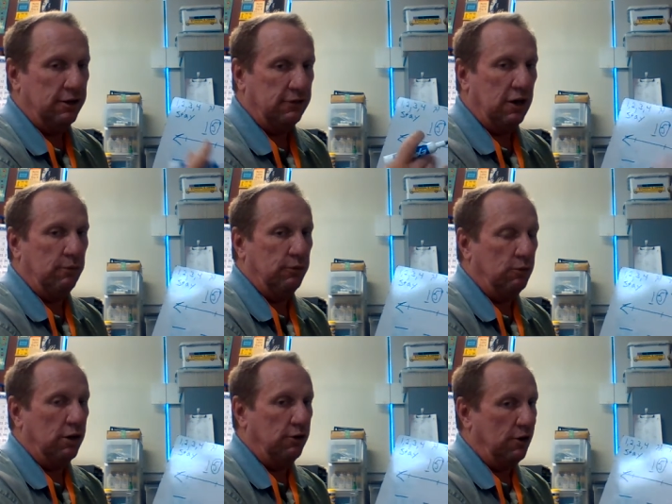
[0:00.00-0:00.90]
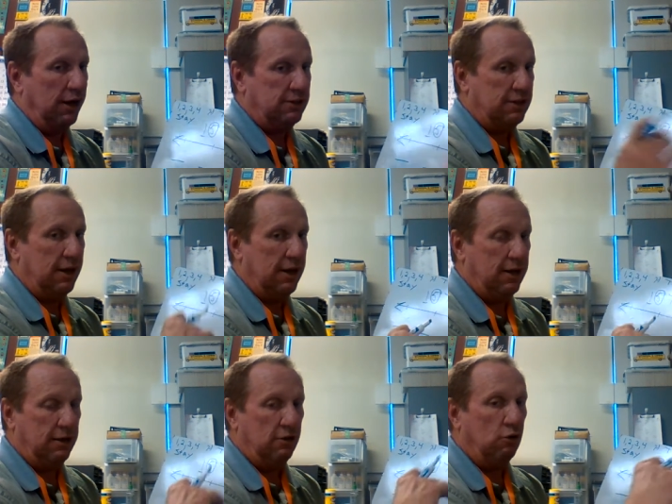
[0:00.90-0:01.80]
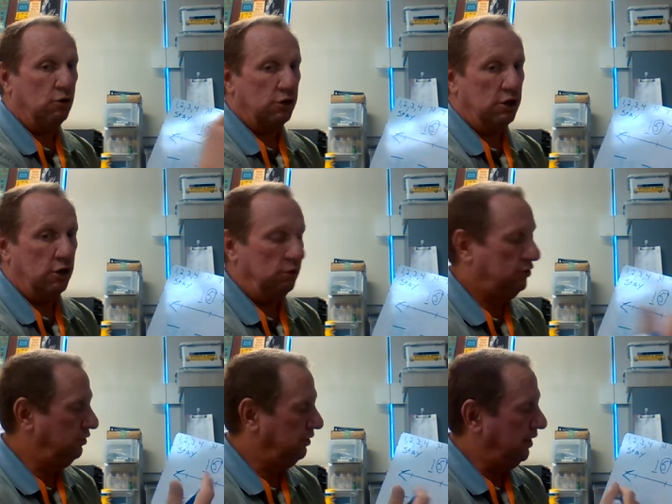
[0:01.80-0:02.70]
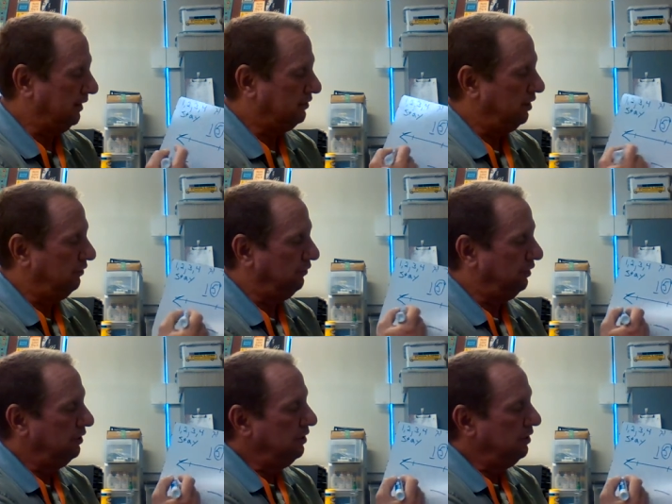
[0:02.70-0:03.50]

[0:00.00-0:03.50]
to tell me whether I stay or go to the next 100.